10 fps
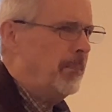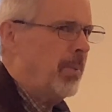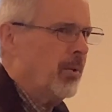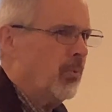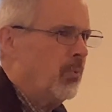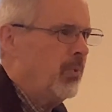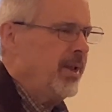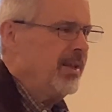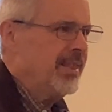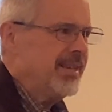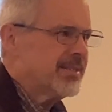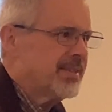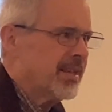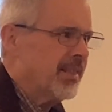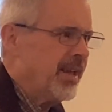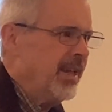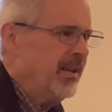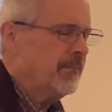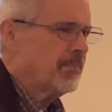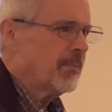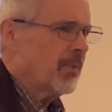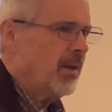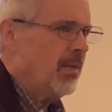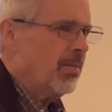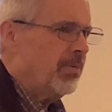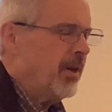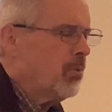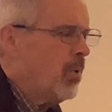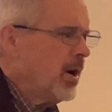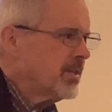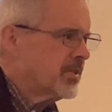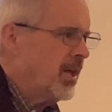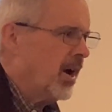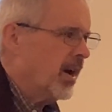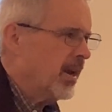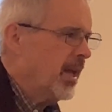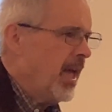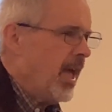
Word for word: But realistically, there was none.